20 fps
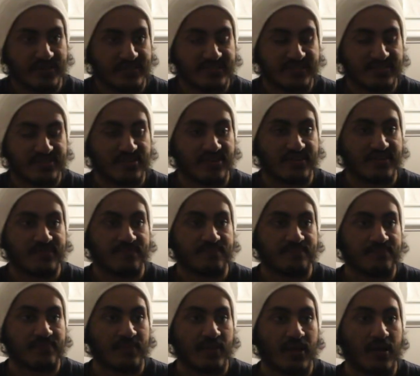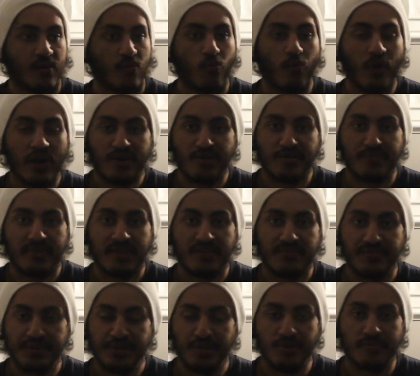I just thought, why not make a
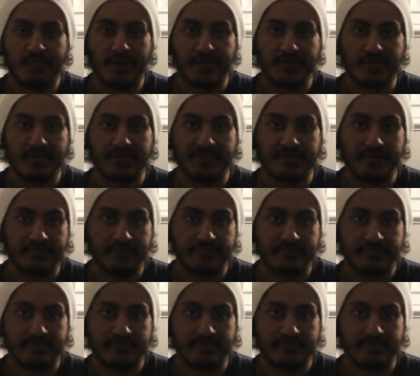video about it?